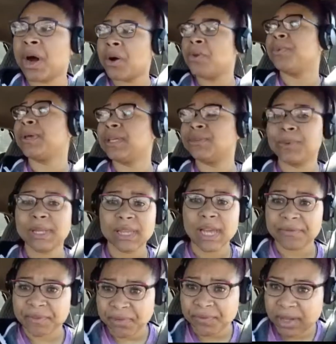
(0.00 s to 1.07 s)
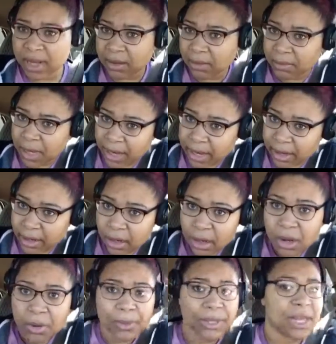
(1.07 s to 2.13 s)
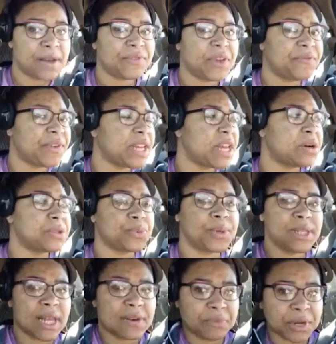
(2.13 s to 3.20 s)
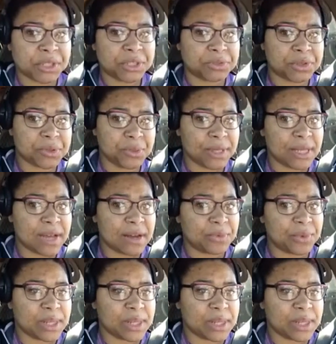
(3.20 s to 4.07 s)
Oh, we love your, we love your videos. We love what you do. We love.